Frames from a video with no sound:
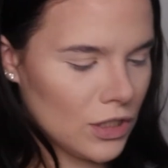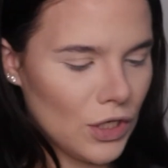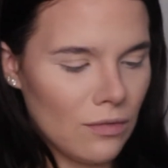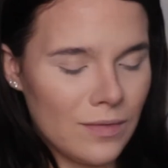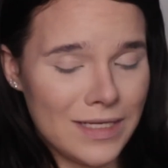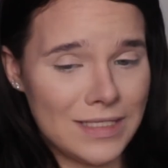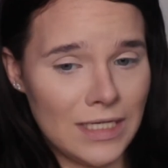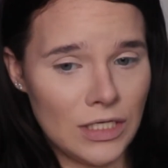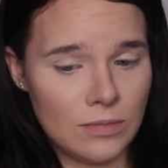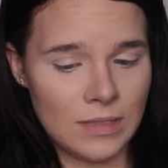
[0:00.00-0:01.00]
going to go in with a
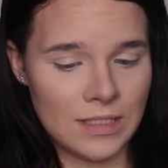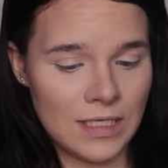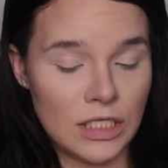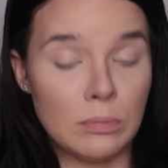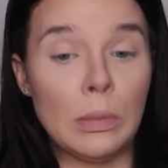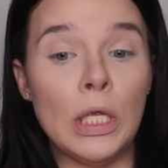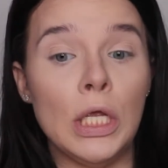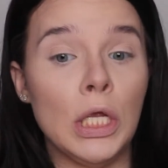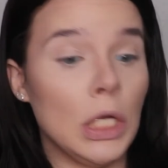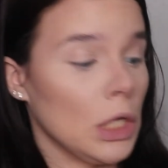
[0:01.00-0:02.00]
touch because that is
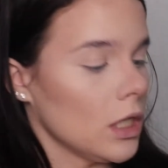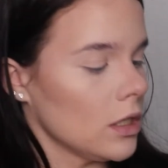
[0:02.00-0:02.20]
pink.